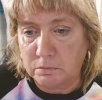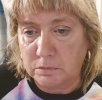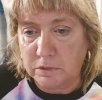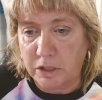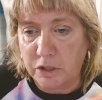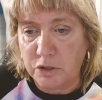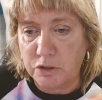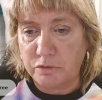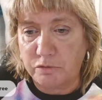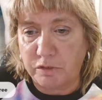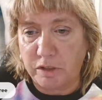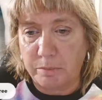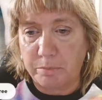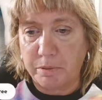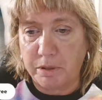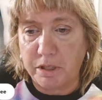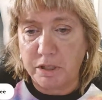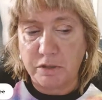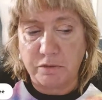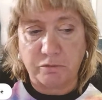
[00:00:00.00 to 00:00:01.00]
I use Flip
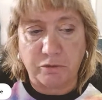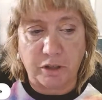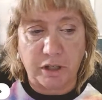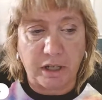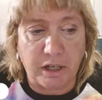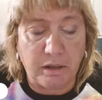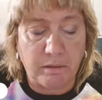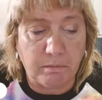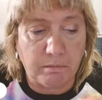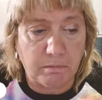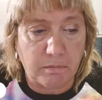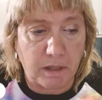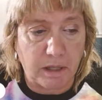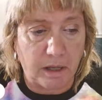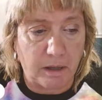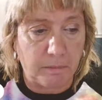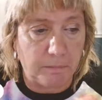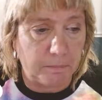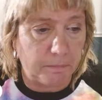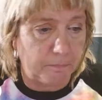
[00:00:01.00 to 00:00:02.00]
and it's free.
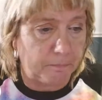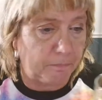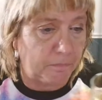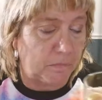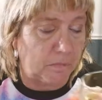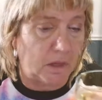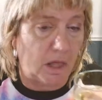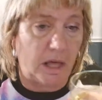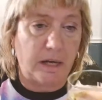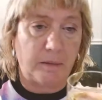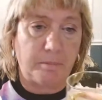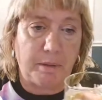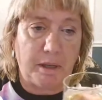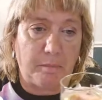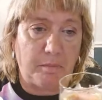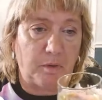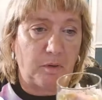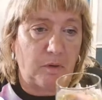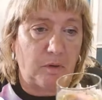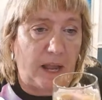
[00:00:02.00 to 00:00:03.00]
Yeah, a lot of
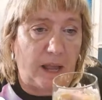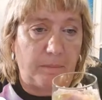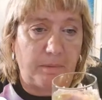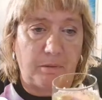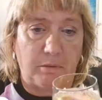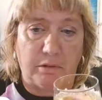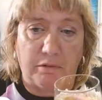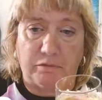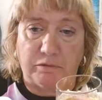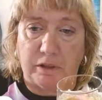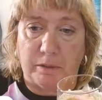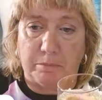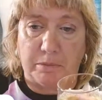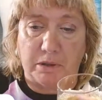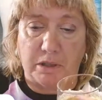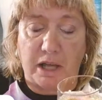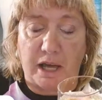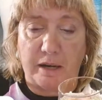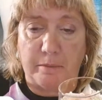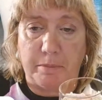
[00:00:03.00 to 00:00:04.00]
people are happy with Flip. A
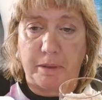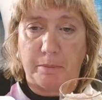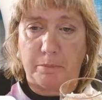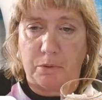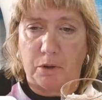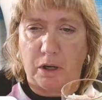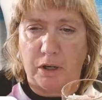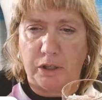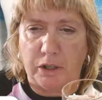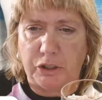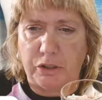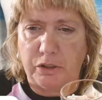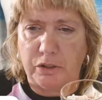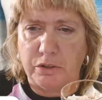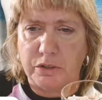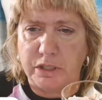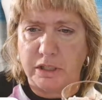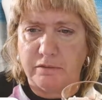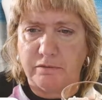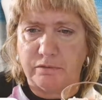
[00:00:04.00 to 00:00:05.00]
lot of people, aren't you
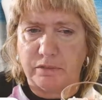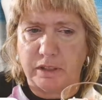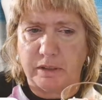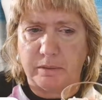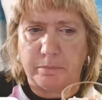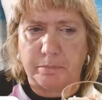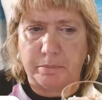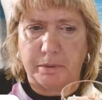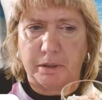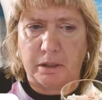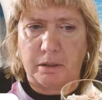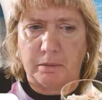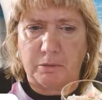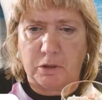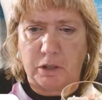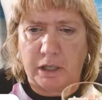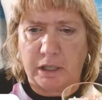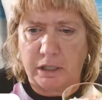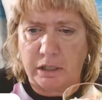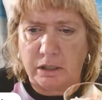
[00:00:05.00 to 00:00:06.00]
using Flip, um
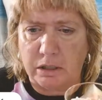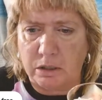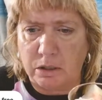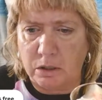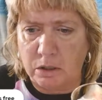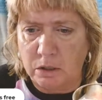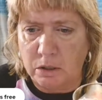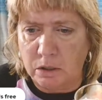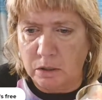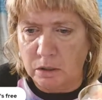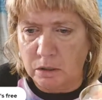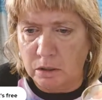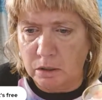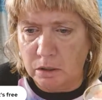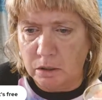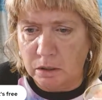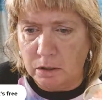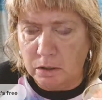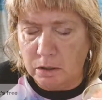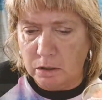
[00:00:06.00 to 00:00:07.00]
Greg?
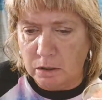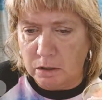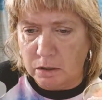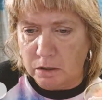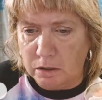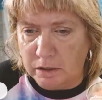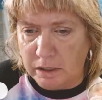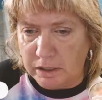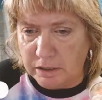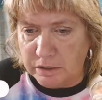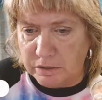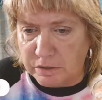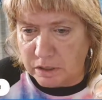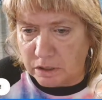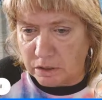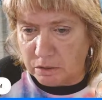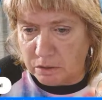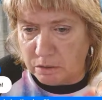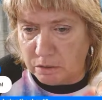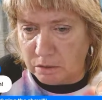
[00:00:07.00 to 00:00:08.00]
Think
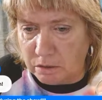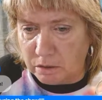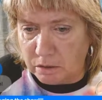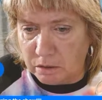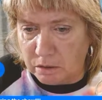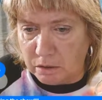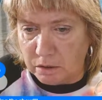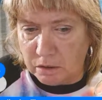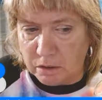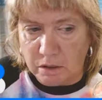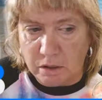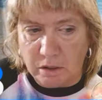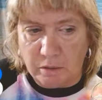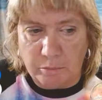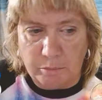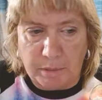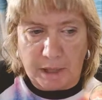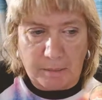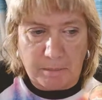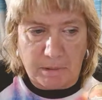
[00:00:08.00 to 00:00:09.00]
so.
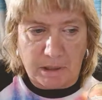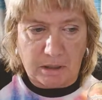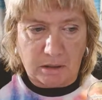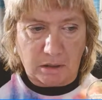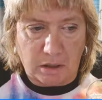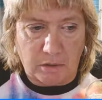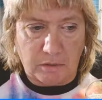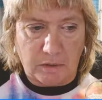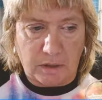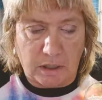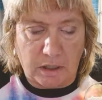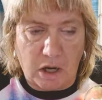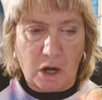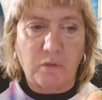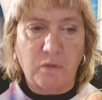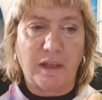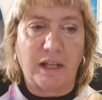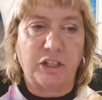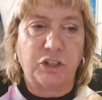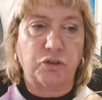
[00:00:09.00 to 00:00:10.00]
Baby clothing. Oh,
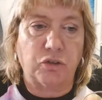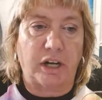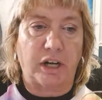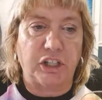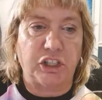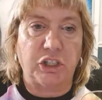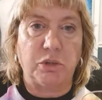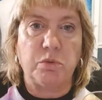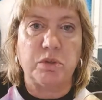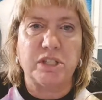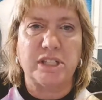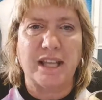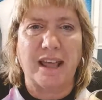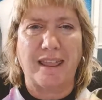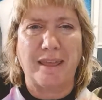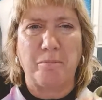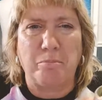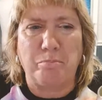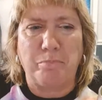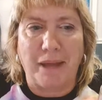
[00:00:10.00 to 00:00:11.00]
that's right, she was
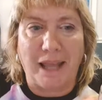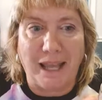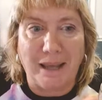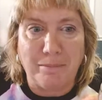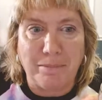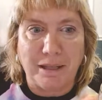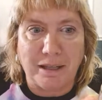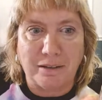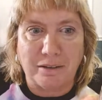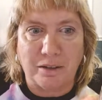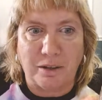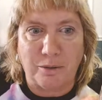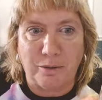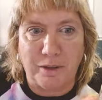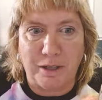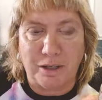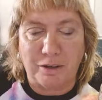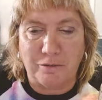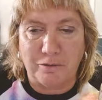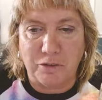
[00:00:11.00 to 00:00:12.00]
selling baby
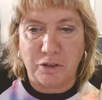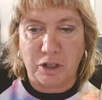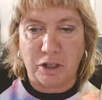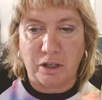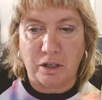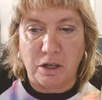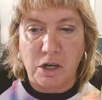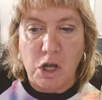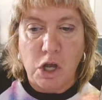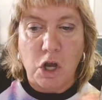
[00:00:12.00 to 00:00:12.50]
clothing over there.